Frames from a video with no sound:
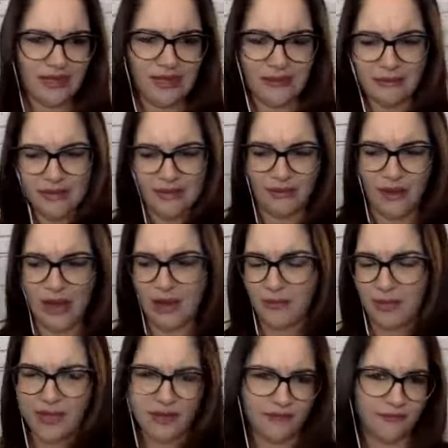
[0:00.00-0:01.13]
I mean, how
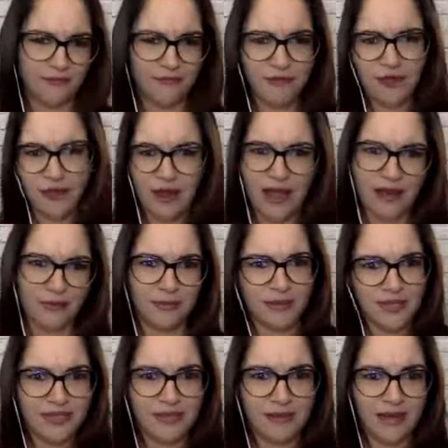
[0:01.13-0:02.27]
am I going to figure how to put
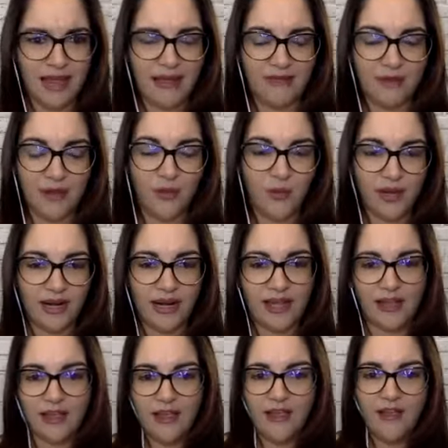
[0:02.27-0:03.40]
this in my life, right? You want to
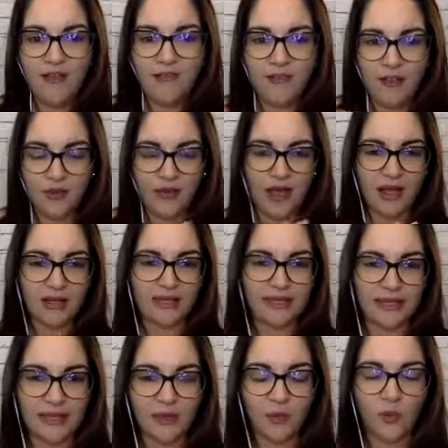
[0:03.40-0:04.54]
like figure out
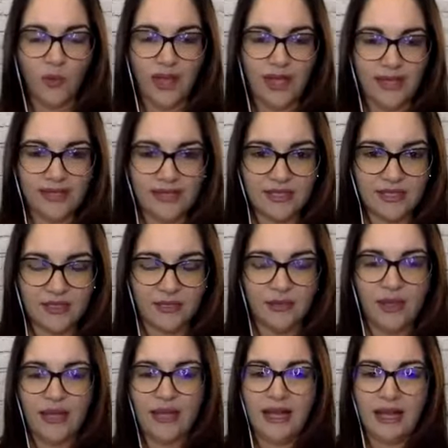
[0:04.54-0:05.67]
neat ways to
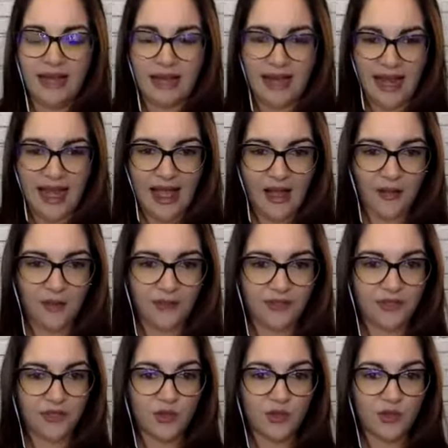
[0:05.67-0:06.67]
allow these